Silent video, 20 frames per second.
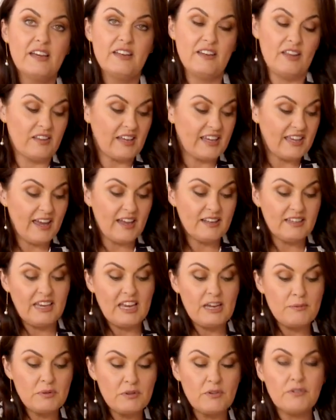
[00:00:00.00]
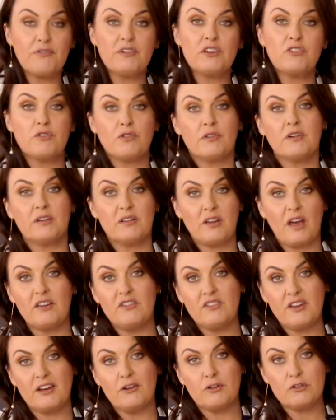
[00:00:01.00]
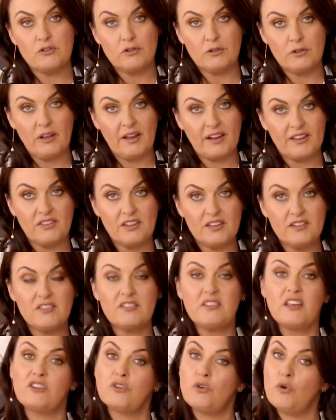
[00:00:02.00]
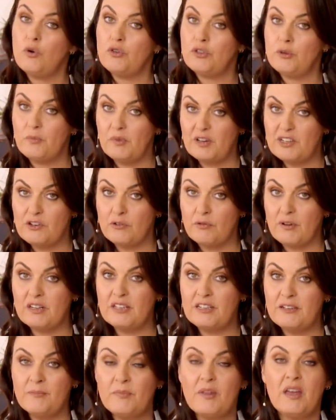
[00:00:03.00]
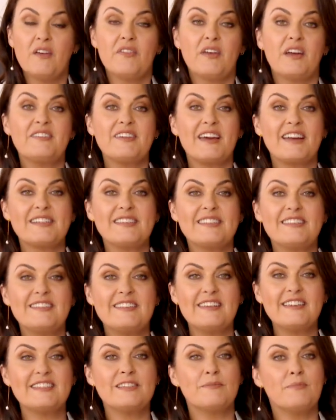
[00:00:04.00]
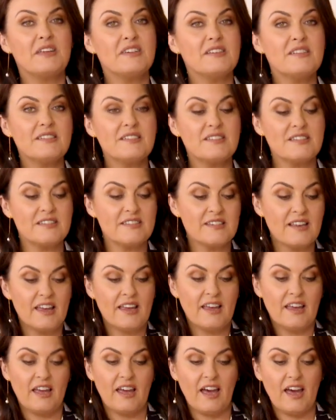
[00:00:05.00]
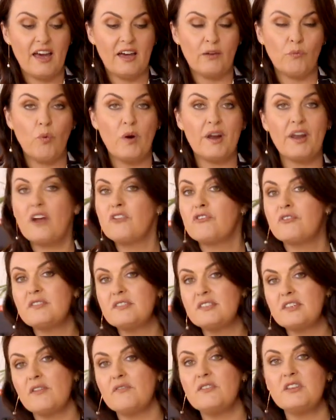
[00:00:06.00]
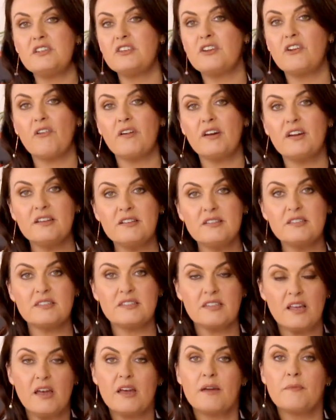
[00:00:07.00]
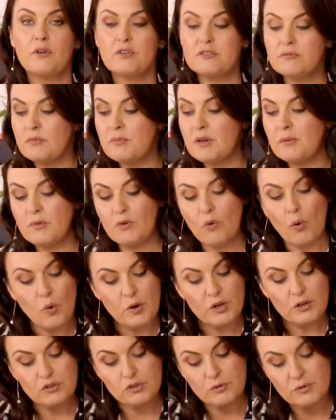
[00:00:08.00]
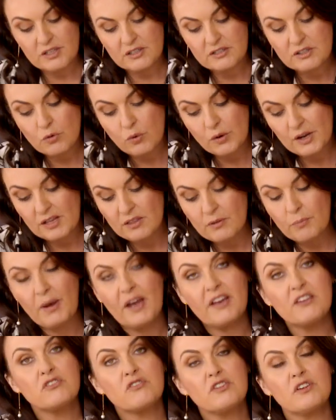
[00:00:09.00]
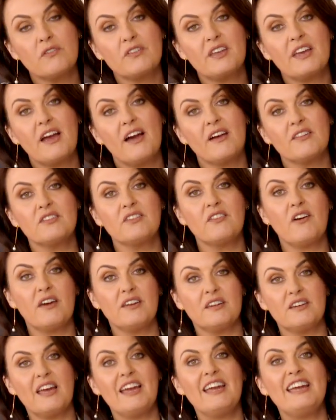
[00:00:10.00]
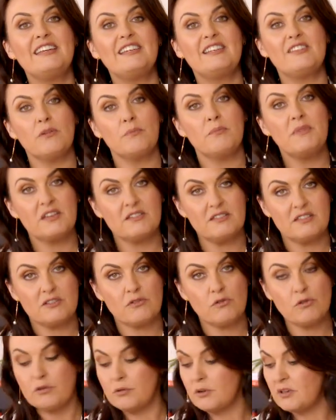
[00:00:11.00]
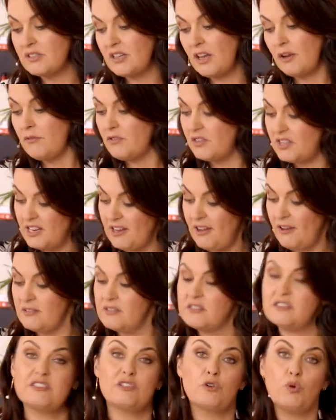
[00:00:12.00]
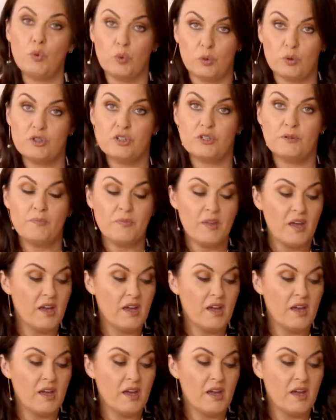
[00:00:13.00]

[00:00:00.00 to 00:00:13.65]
Now they can keep in the fridge for a day or two like this and cook them when you're ready. They take 6 minutes at 170 degrees, because remember, all you're doing is cooking the pastry on the outside and heating the mix through, because everything else is cooked.